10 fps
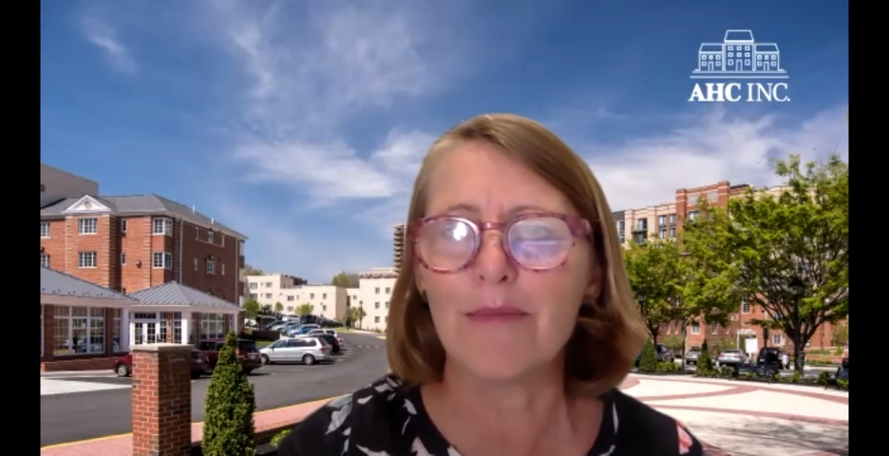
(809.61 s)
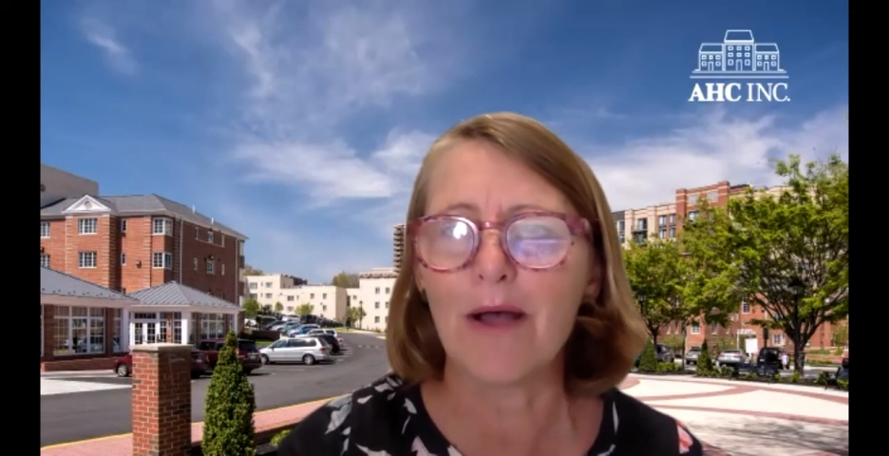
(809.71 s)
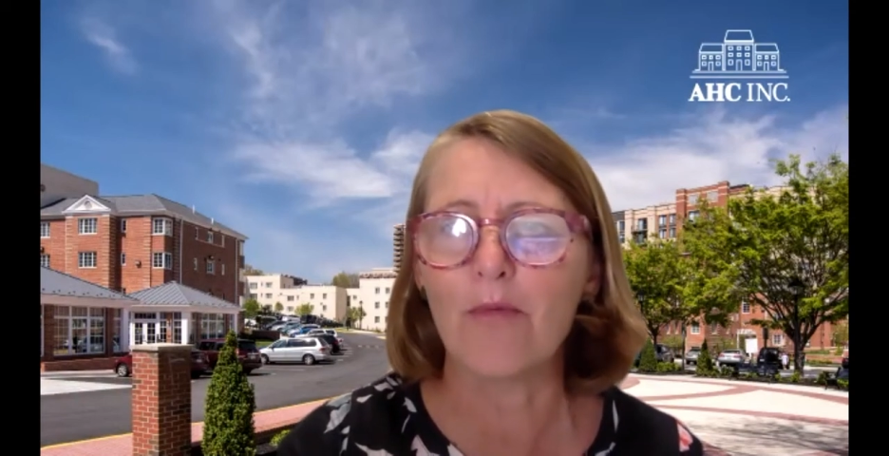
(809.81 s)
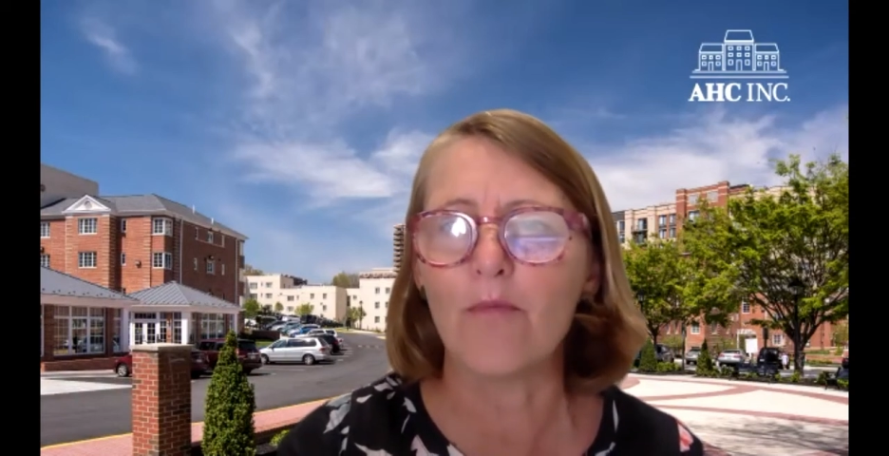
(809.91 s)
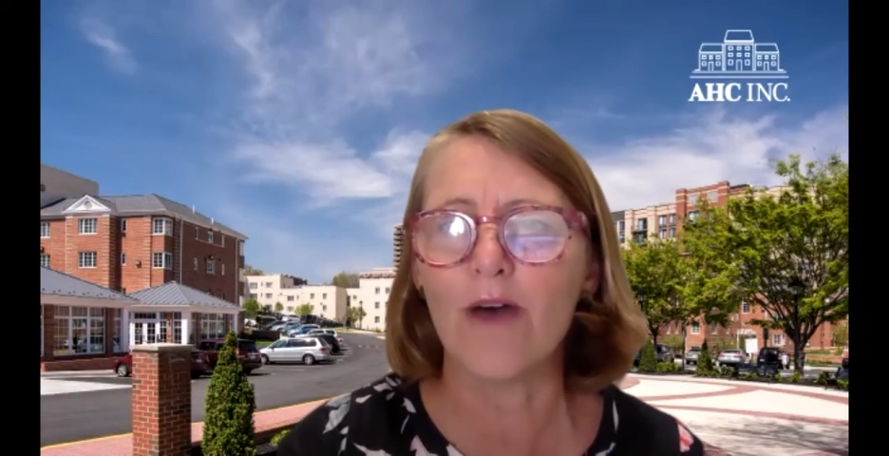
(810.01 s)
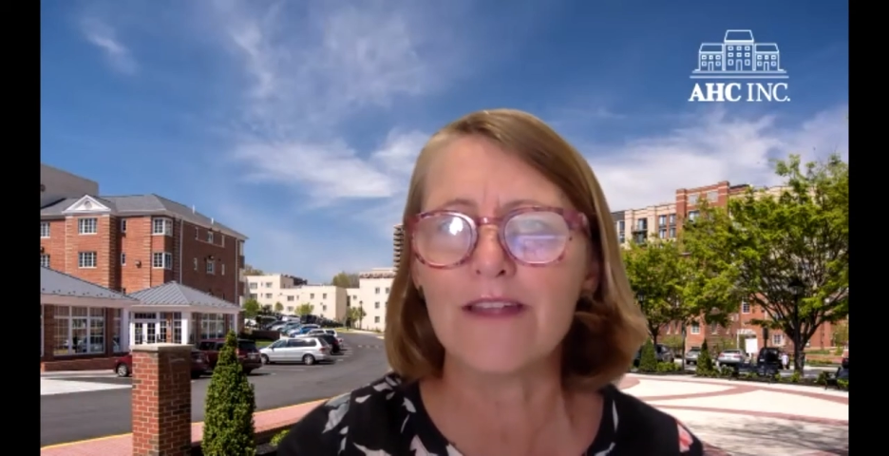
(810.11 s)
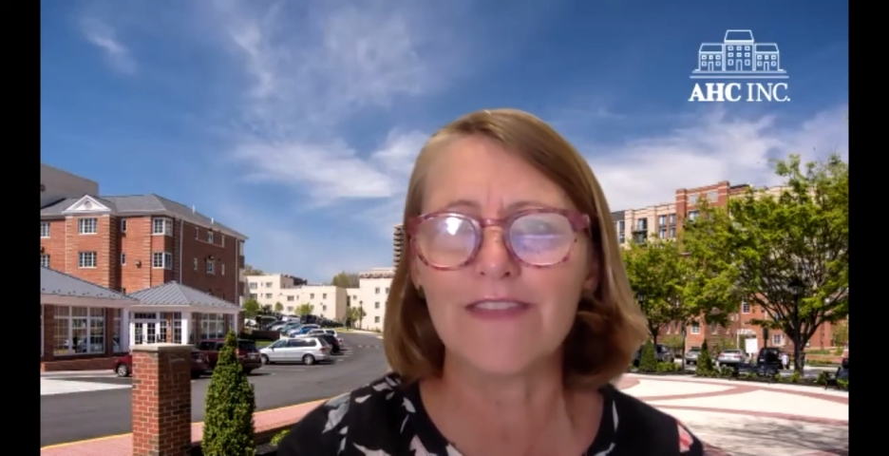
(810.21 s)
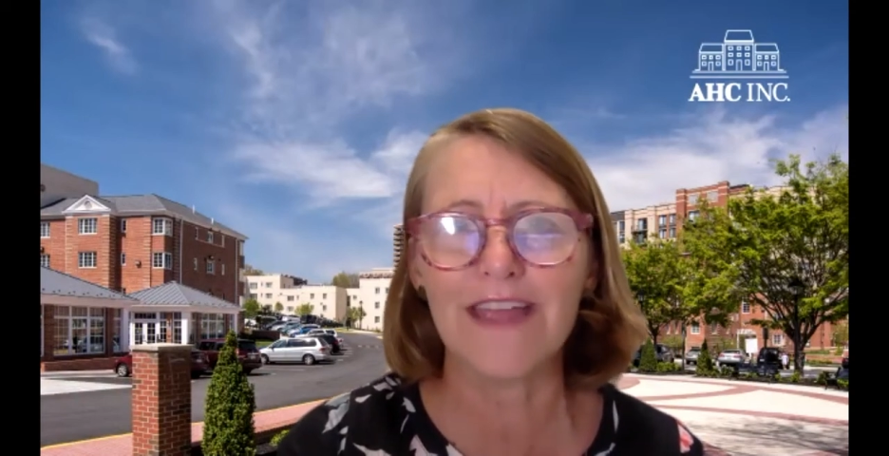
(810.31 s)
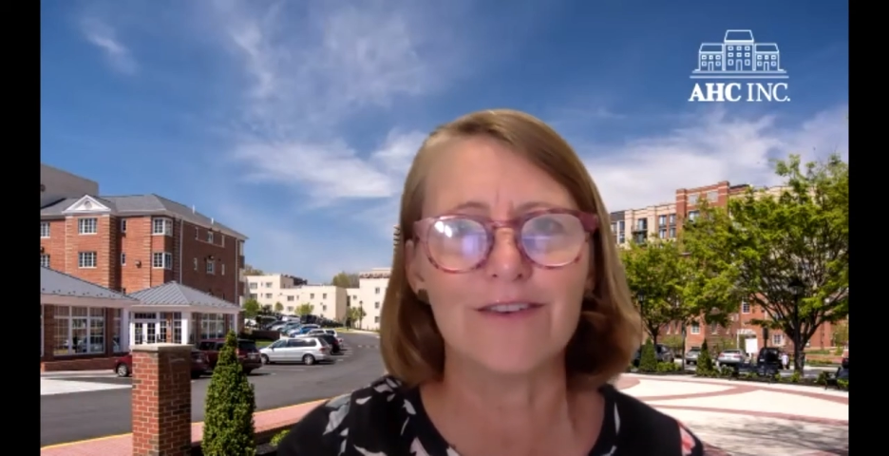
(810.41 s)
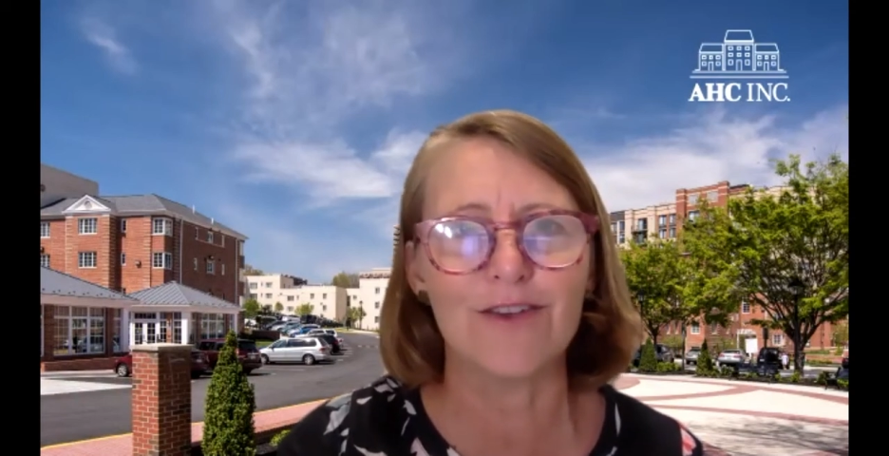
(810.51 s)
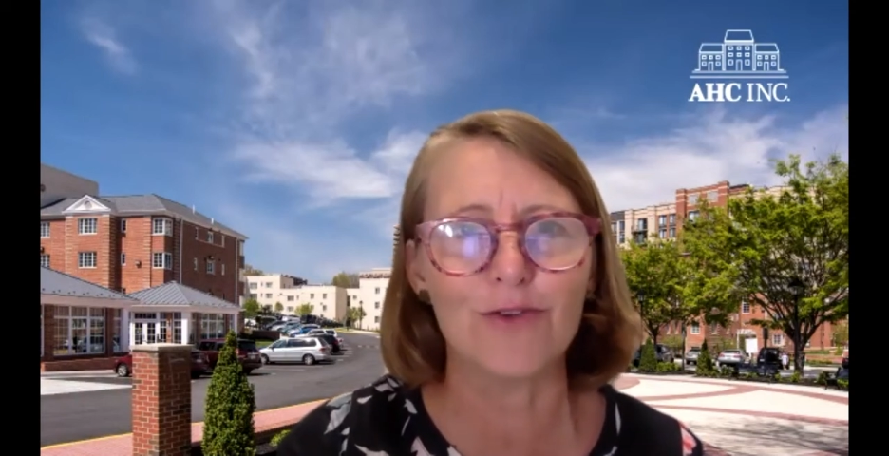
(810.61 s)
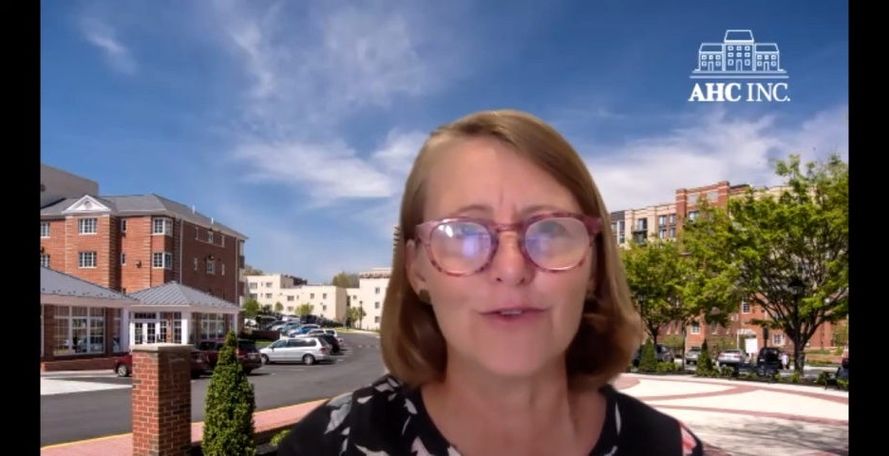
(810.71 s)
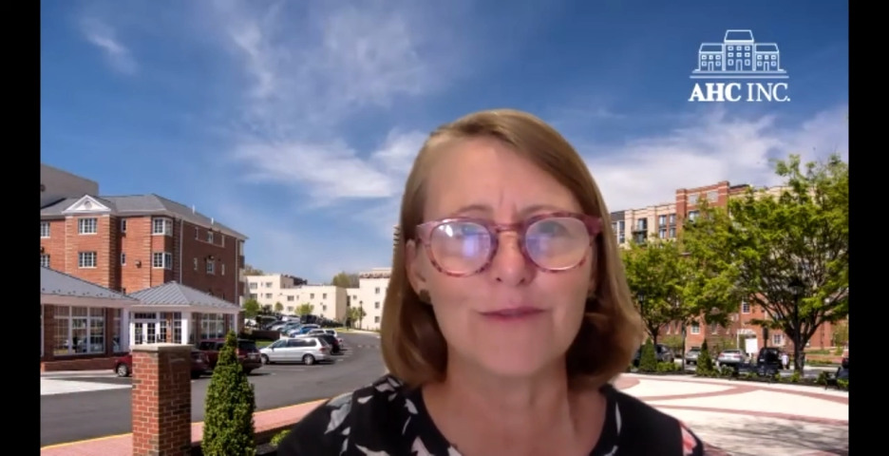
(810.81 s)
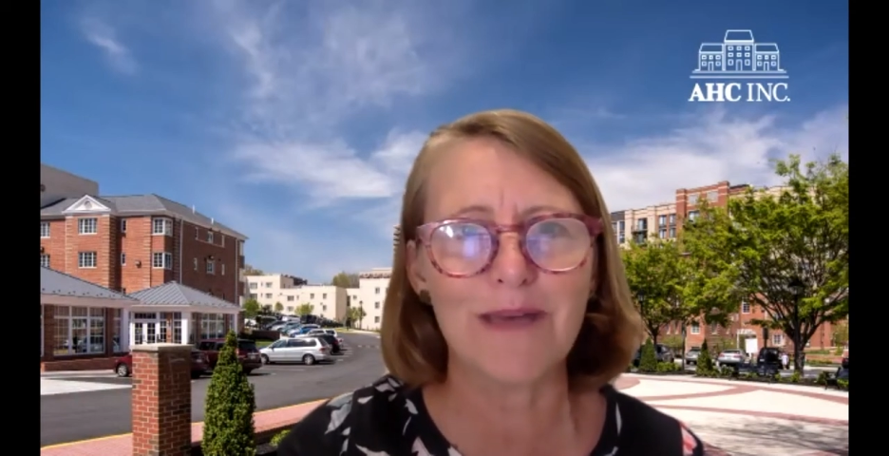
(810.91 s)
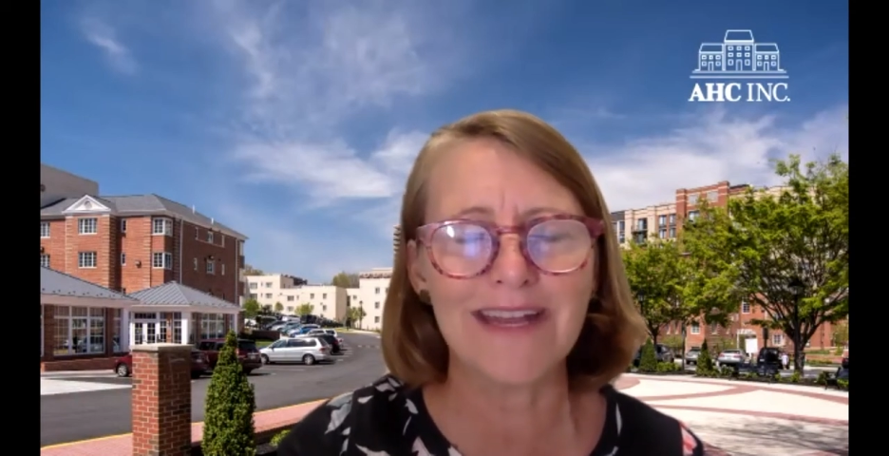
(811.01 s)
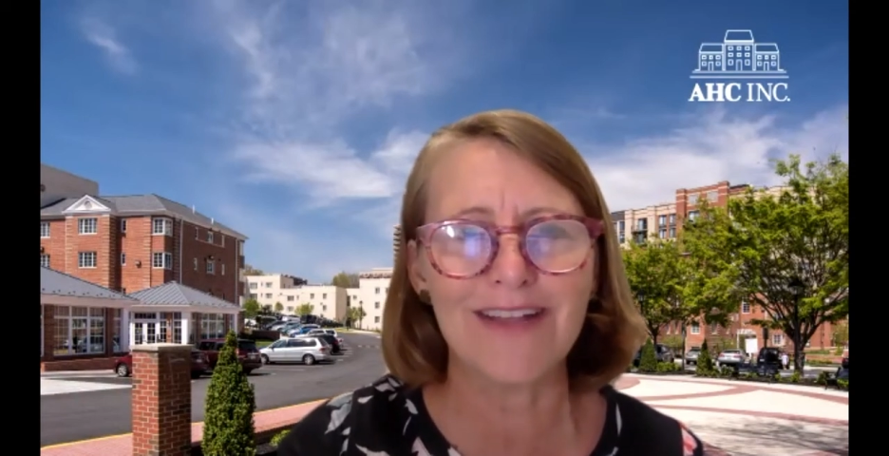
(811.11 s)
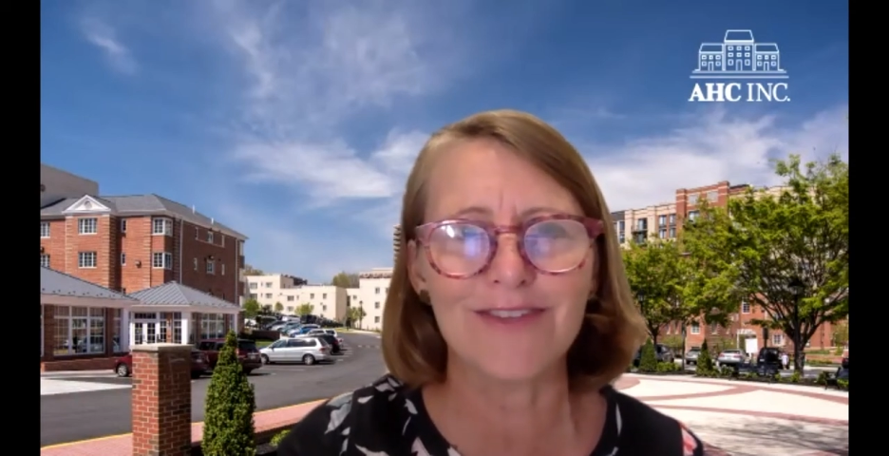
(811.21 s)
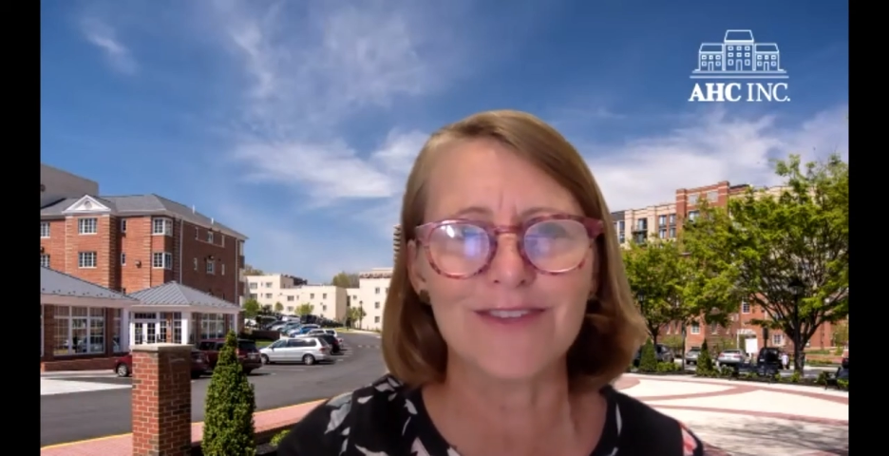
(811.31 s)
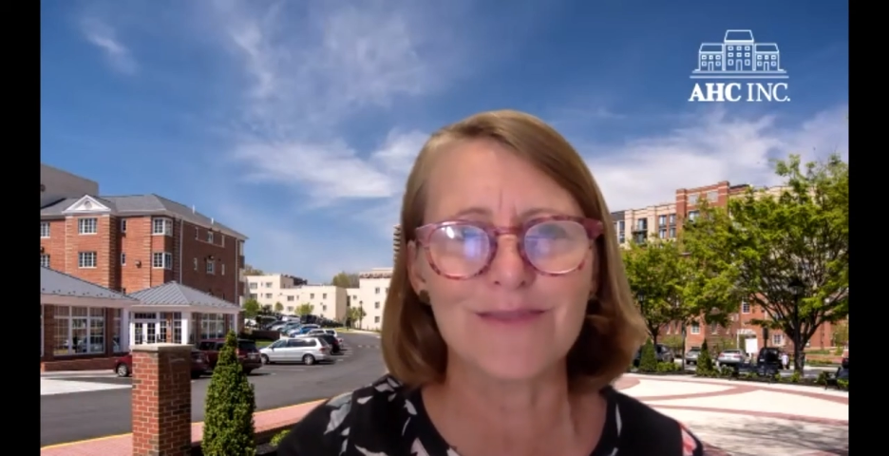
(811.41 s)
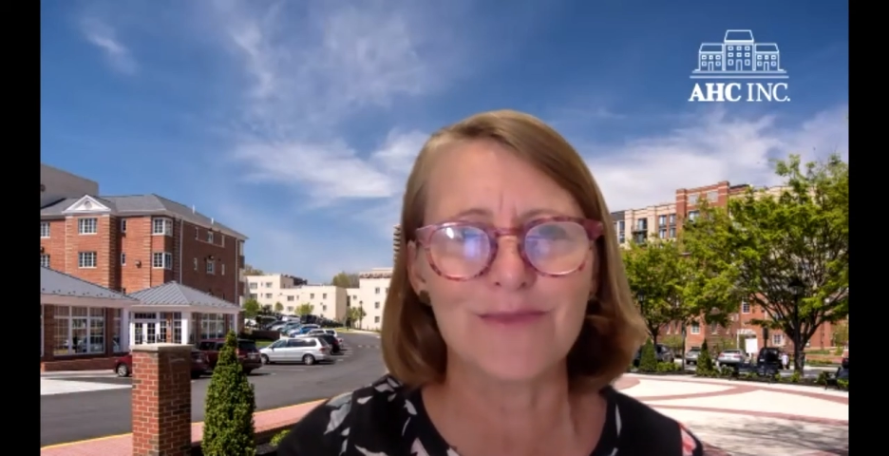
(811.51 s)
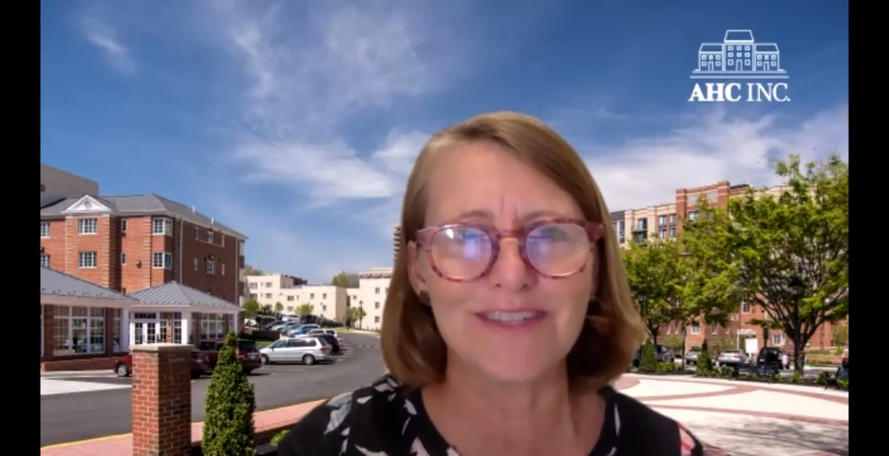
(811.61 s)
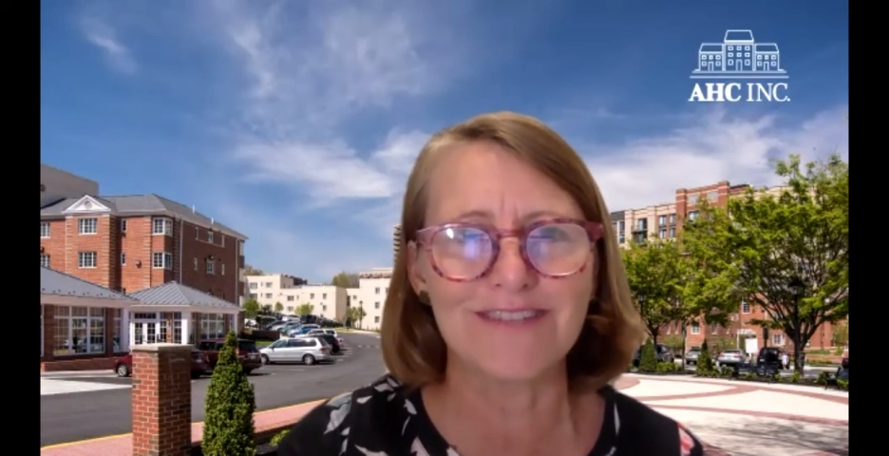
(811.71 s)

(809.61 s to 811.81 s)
about what if they know somebody else that wants